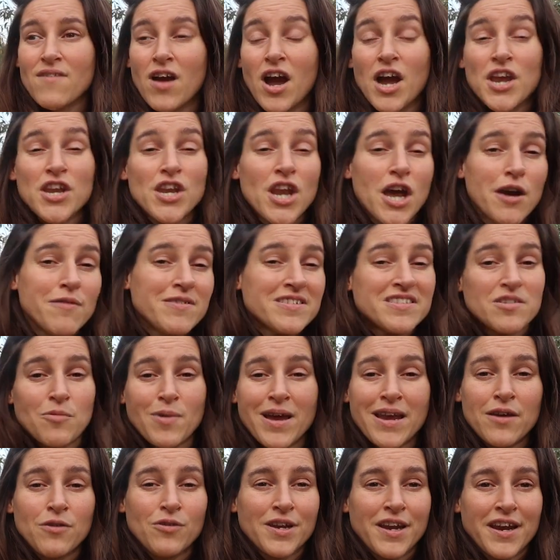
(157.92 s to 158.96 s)
I know it's a
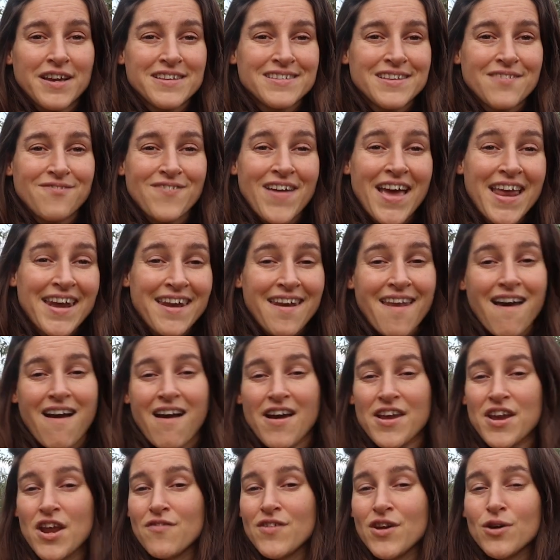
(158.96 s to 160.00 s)
well-organised event.
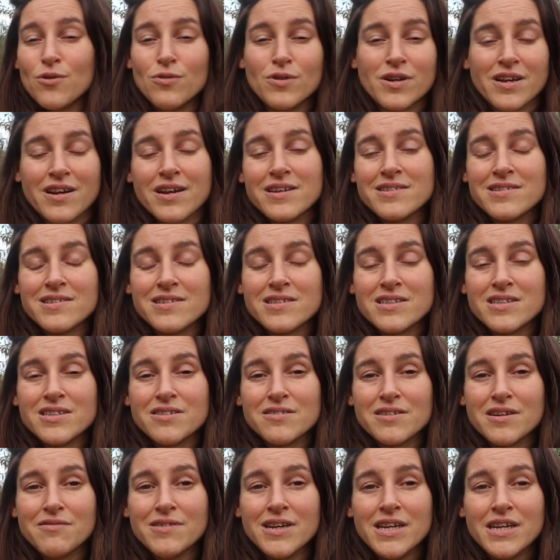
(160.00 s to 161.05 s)
I know the organisers are
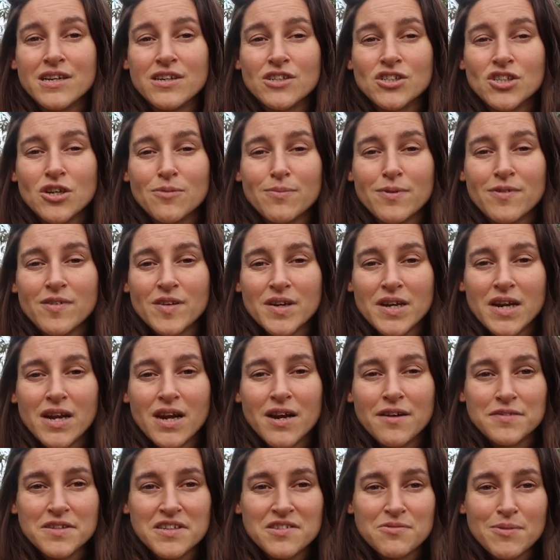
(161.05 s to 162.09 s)
doing a really good job of looking
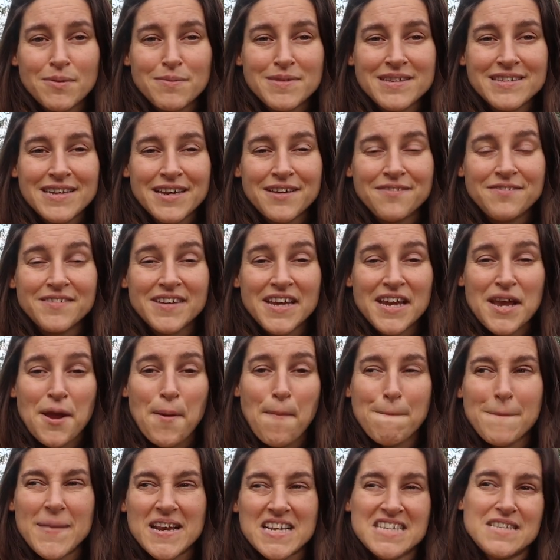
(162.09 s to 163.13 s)
after swimmer safety,
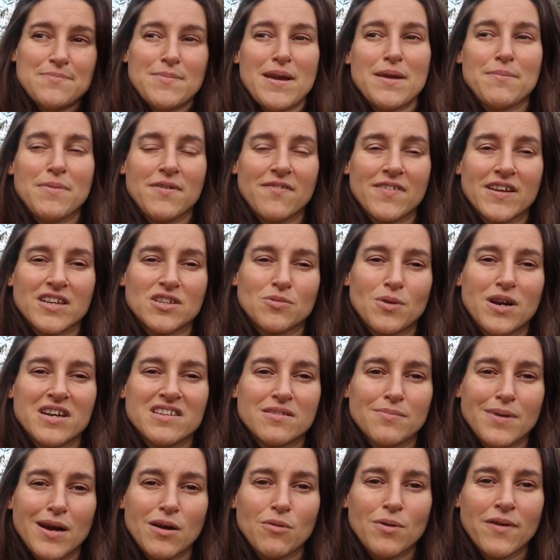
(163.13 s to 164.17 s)
but it's made me think twice
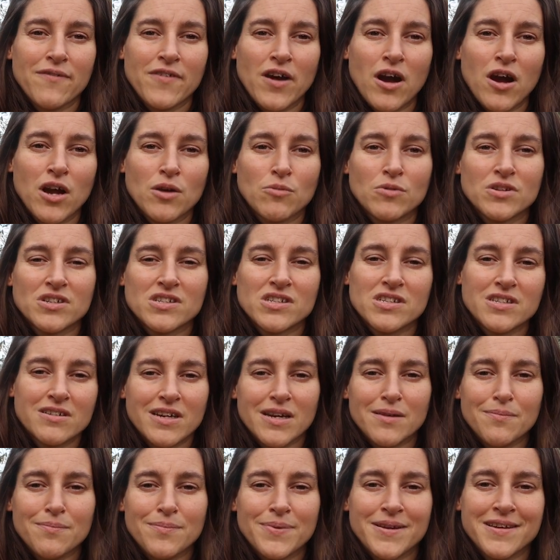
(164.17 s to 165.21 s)
about whether I want to do
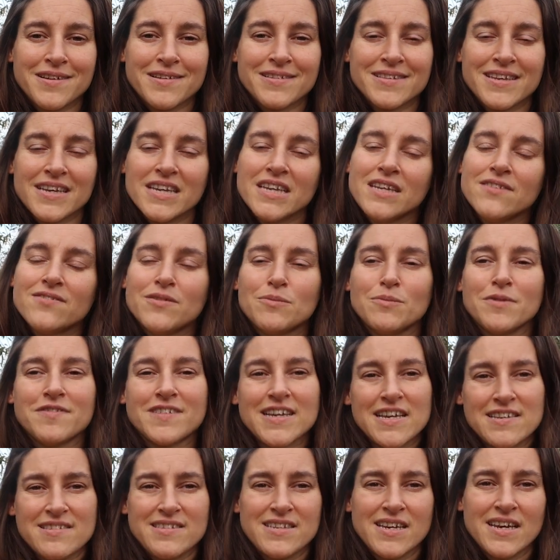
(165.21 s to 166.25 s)
it, because even with
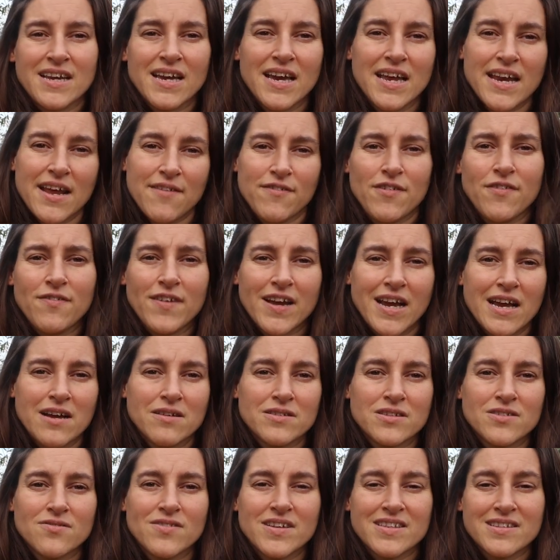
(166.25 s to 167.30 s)
testing and everything
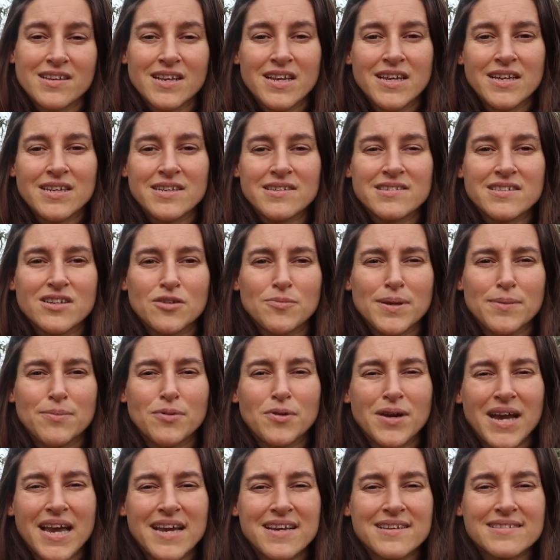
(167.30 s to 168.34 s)
else, there's clearly still
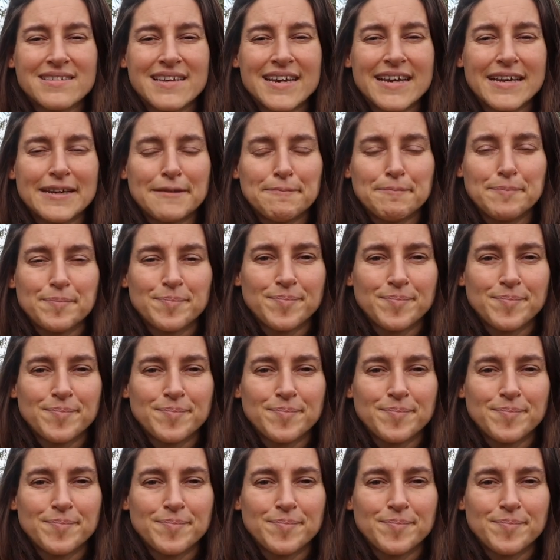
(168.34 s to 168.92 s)
people getting sick.